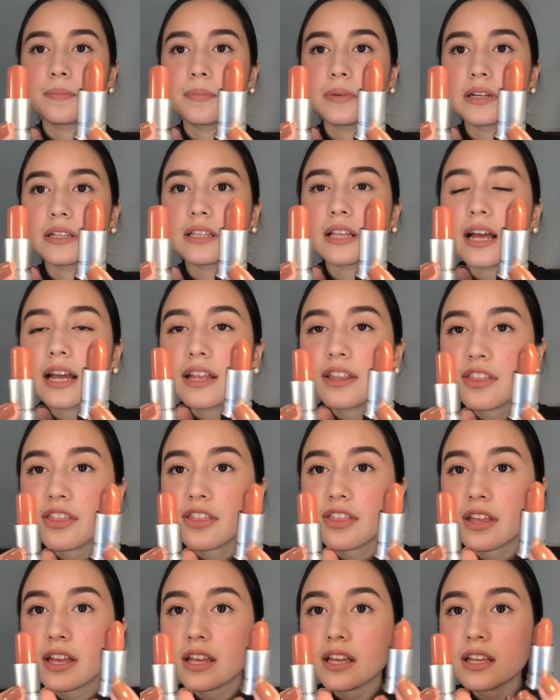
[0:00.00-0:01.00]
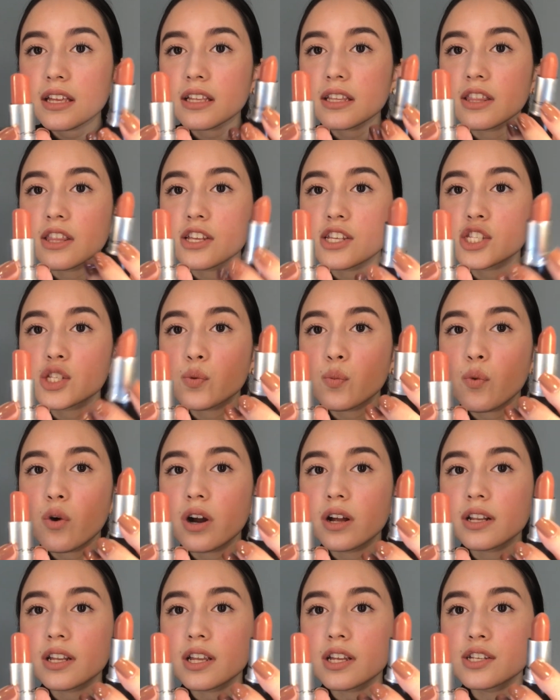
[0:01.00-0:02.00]
but I think this
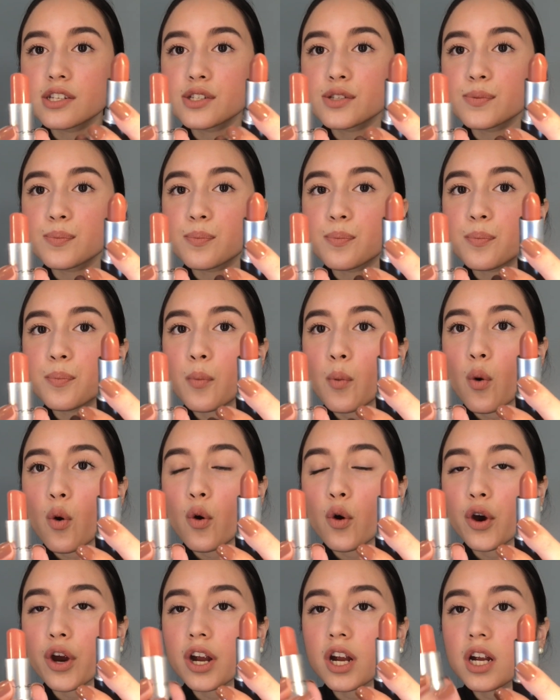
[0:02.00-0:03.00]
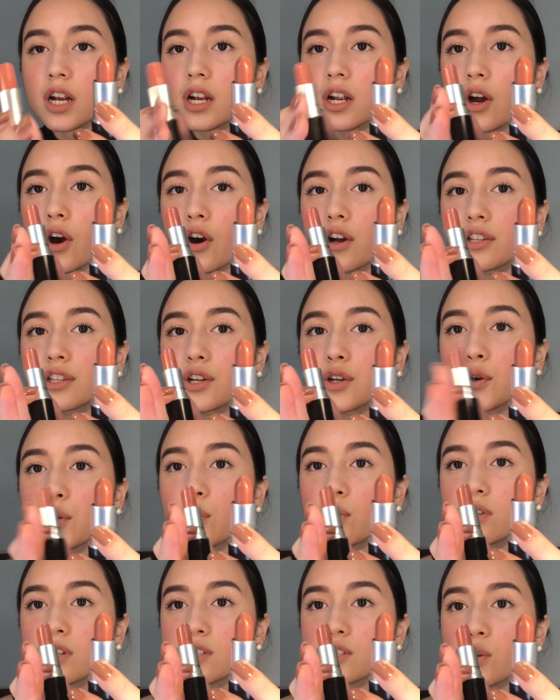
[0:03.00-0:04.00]
one is more on the
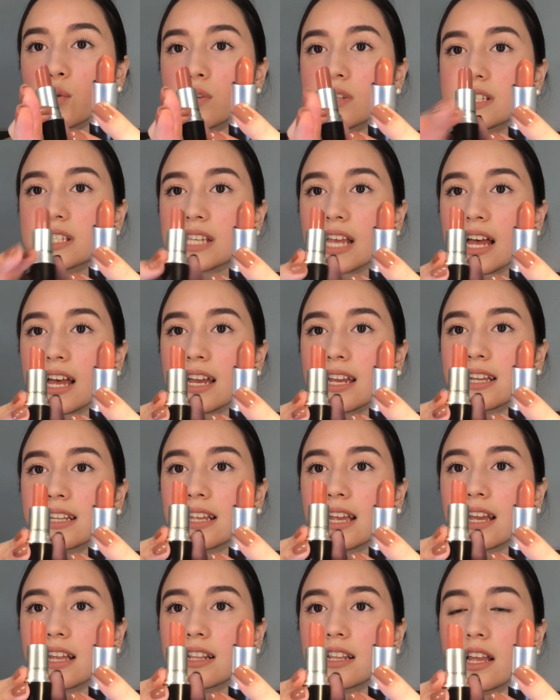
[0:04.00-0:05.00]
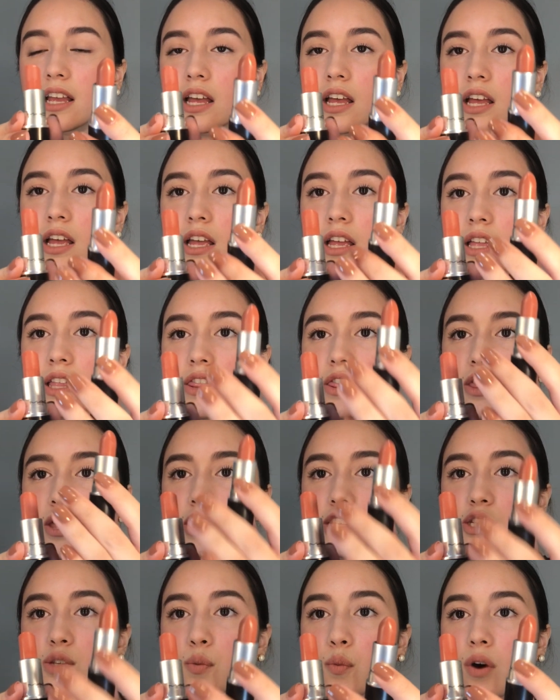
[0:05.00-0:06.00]
cool tone side and
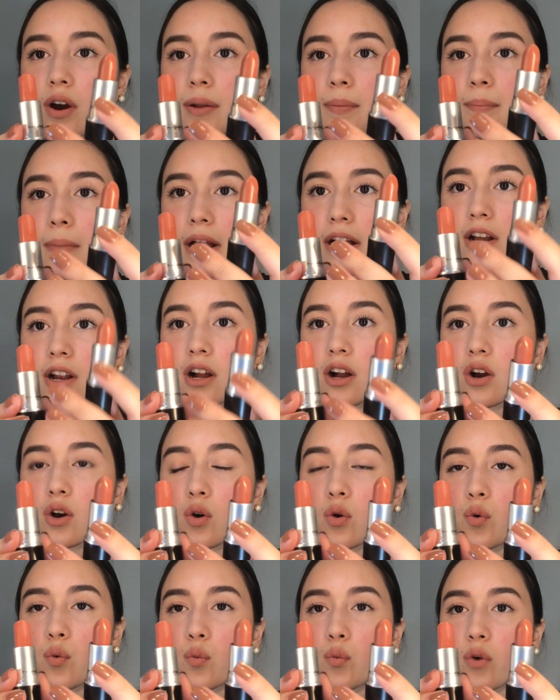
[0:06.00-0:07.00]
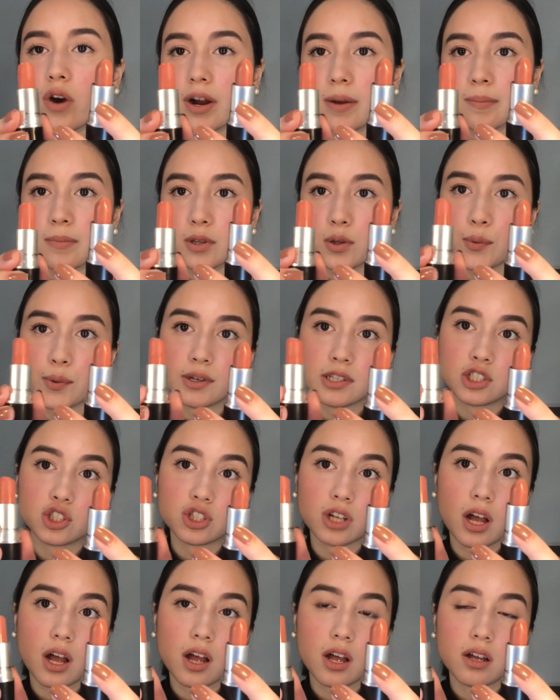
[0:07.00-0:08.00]
this one parang warm tone
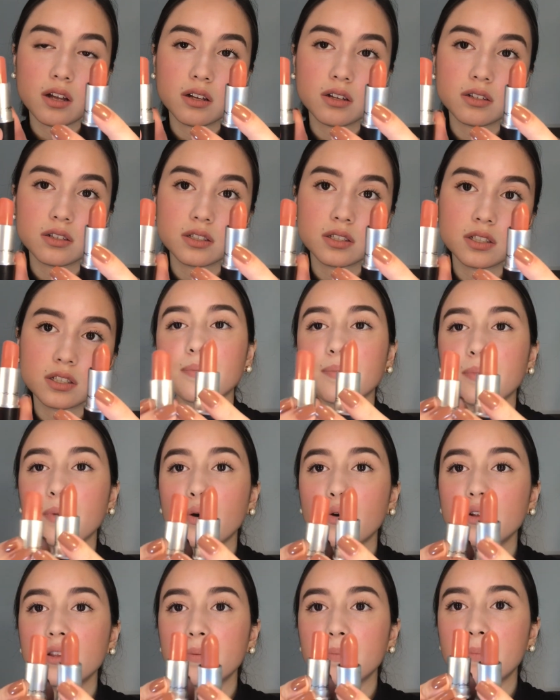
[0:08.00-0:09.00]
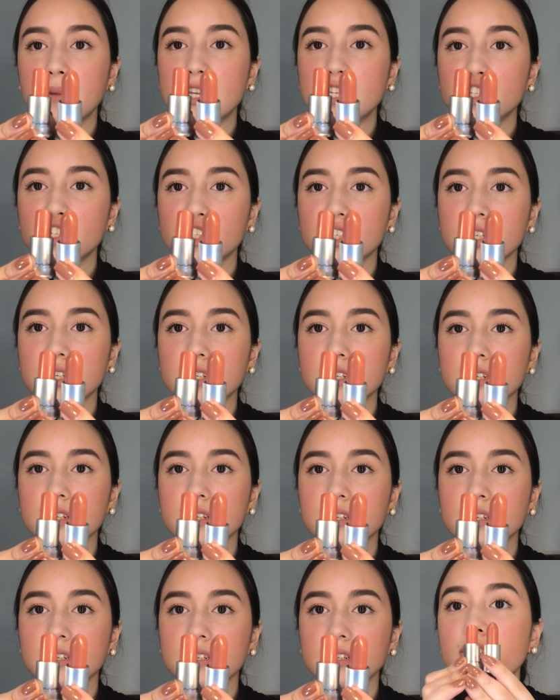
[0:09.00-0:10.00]
siya. Both peachy
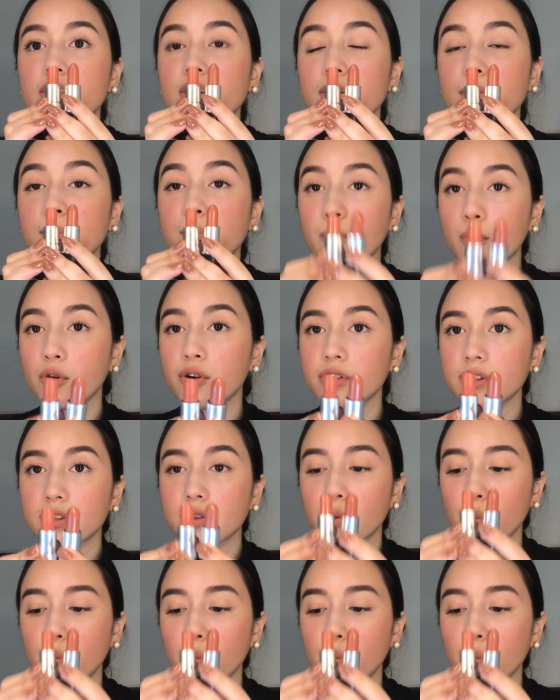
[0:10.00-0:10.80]
and they're both